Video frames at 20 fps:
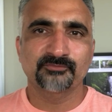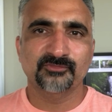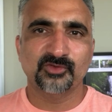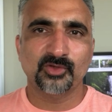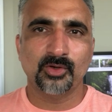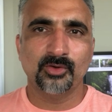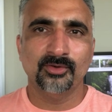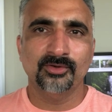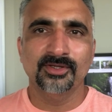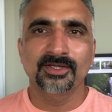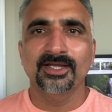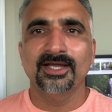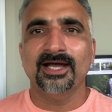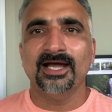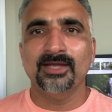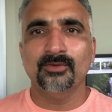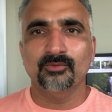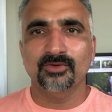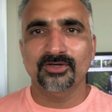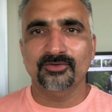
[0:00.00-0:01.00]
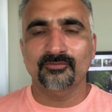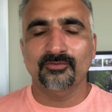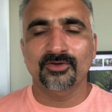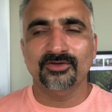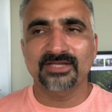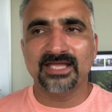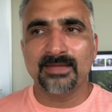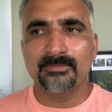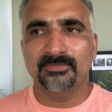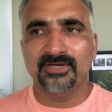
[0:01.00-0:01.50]
So I worked
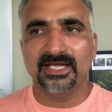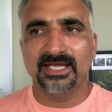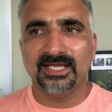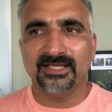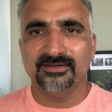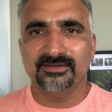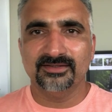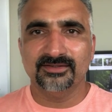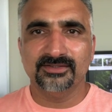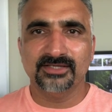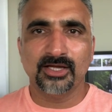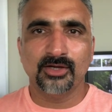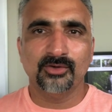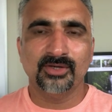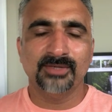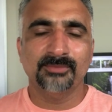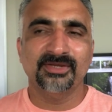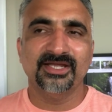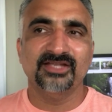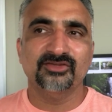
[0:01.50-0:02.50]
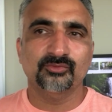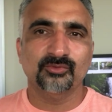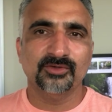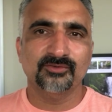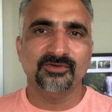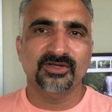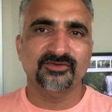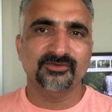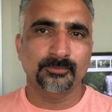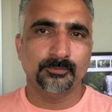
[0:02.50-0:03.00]
for them, and now my
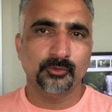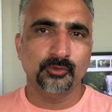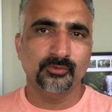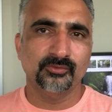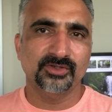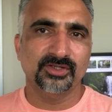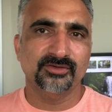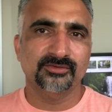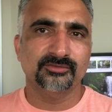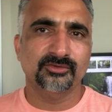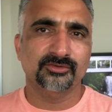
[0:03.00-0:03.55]
H1 was approved.